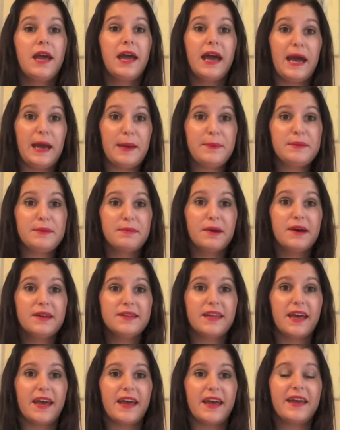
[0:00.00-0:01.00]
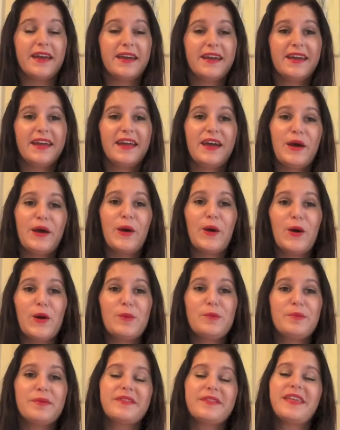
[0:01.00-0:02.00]
happy Monday.
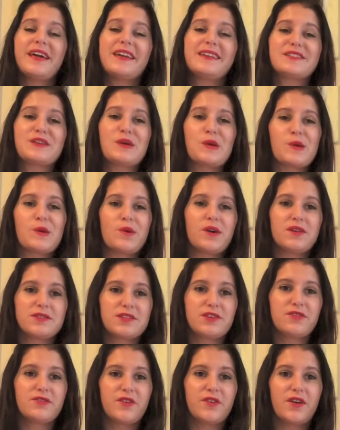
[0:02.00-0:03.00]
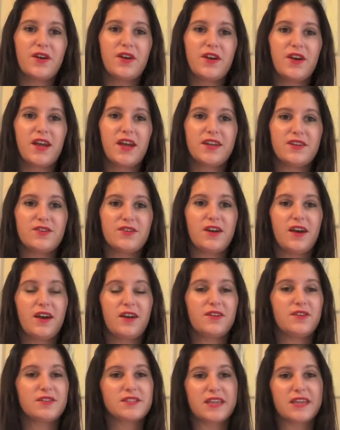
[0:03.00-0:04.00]
Hope that it's going well so far and you're
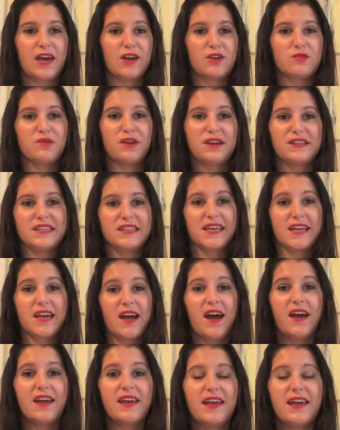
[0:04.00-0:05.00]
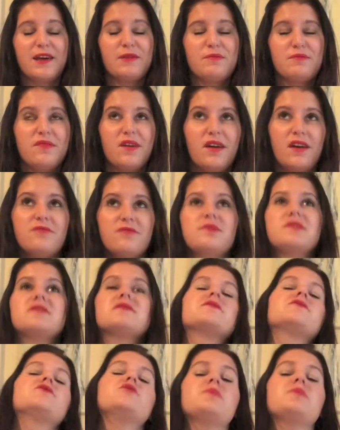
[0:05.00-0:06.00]
not all scatterbrained like I am. I've been
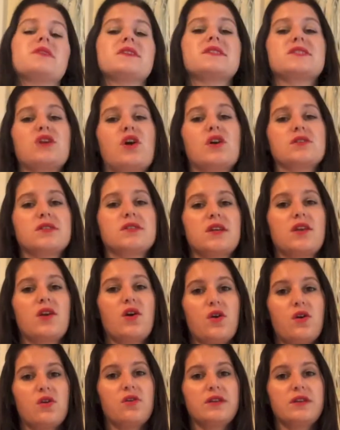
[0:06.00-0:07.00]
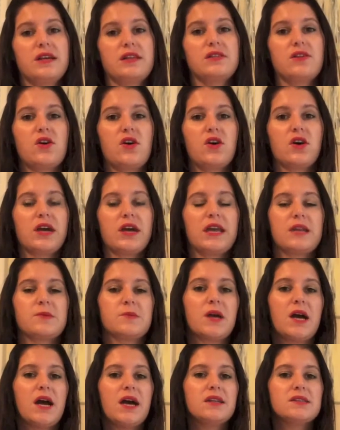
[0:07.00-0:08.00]
super exhausted all day long and I'm
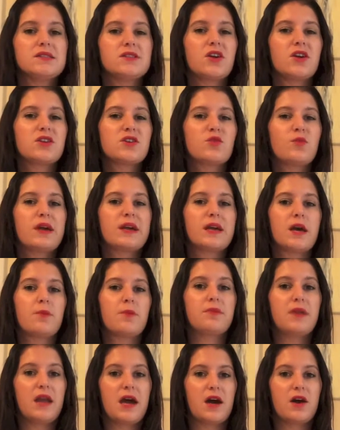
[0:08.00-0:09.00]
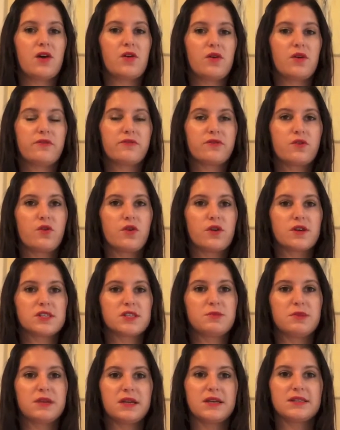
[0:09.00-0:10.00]
kind of starting to wake up now, of
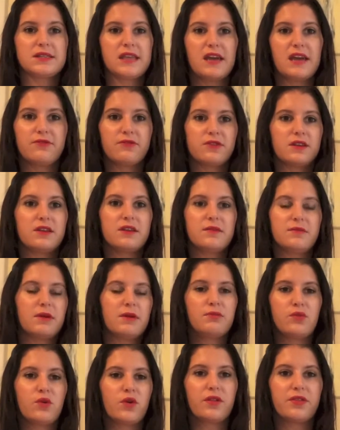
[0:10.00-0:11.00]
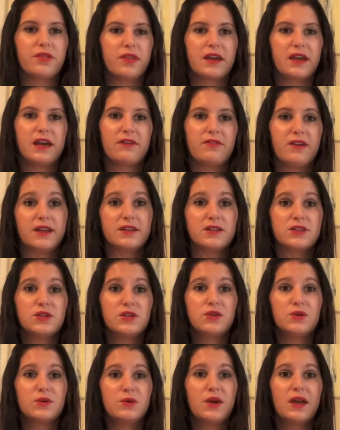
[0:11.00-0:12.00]
course, because every important thing I've had to
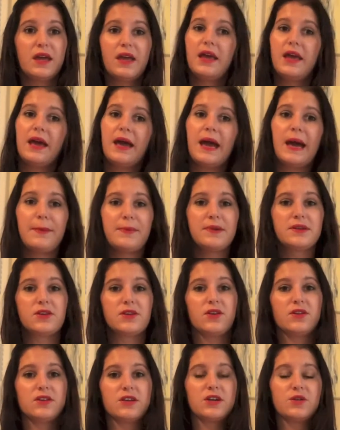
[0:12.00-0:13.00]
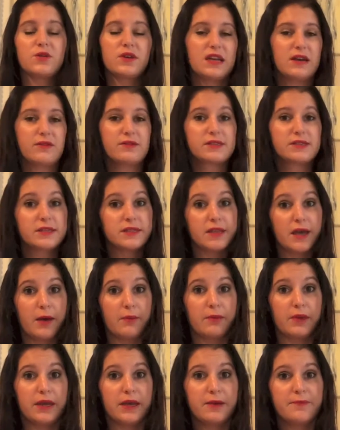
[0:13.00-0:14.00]
do happened earlier when I was a
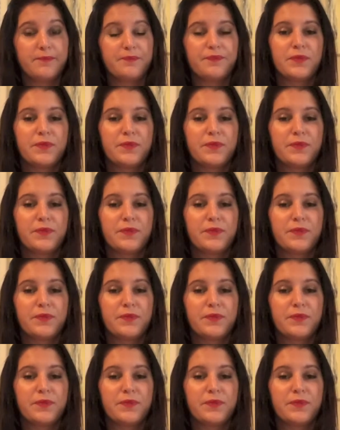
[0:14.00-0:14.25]
zombie.